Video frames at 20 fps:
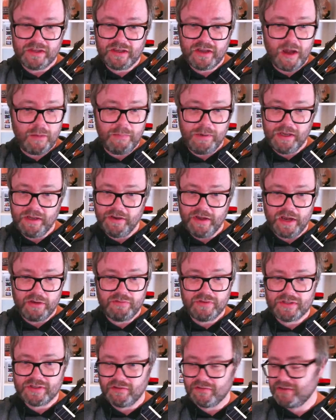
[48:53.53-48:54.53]
couple of
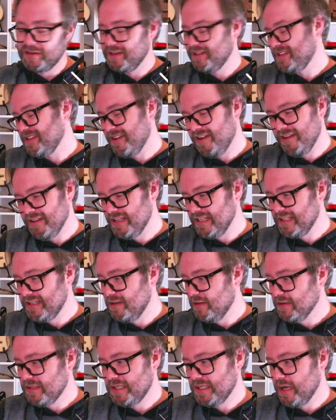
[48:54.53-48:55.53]
notes on guitar. There's
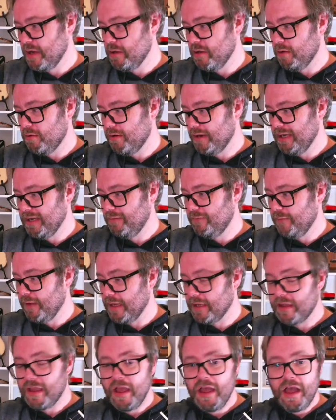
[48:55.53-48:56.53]
not a solo or
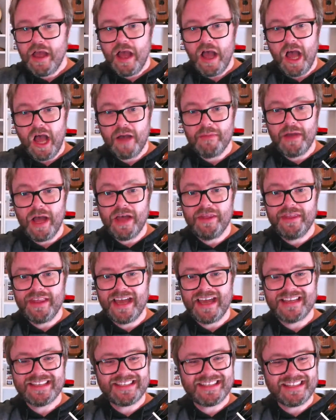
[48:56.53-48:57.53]
anything. And
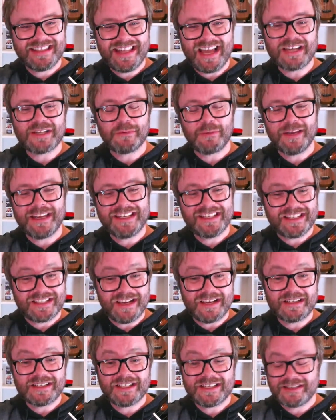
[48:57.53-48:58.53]
that's when they
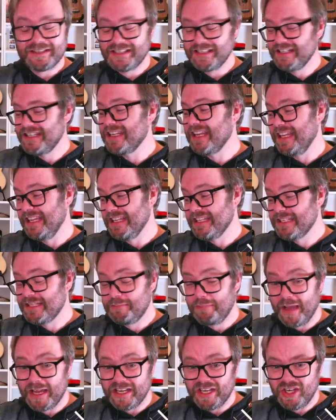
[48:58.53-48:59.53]
start singing in
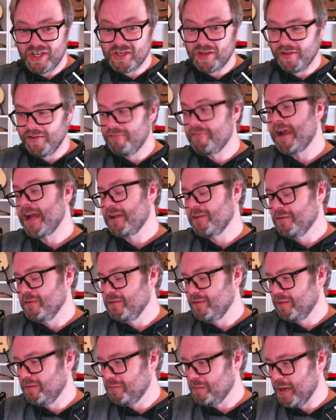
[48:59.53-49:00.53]
Spanish on the
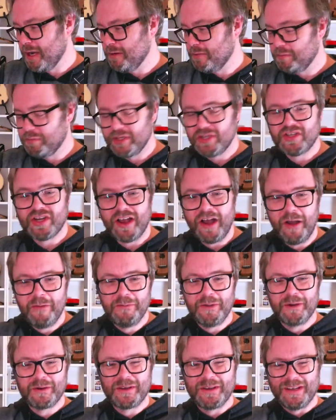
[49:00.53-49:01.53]
record as well, which
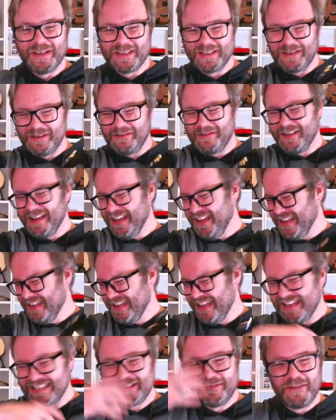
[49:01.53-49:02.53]
I'm not going to do.
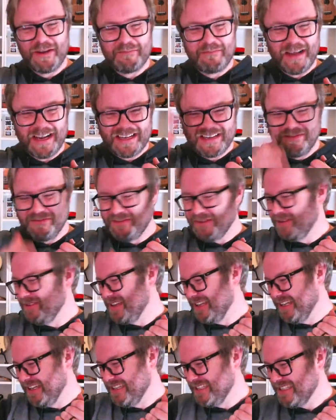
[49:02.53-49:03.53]
And that's for the backing
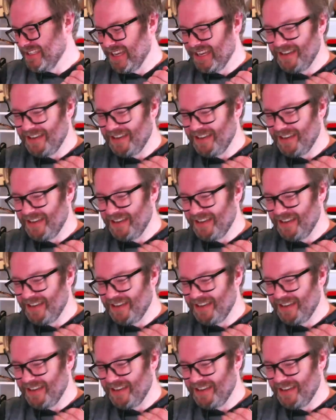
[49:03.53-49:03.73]
vocalists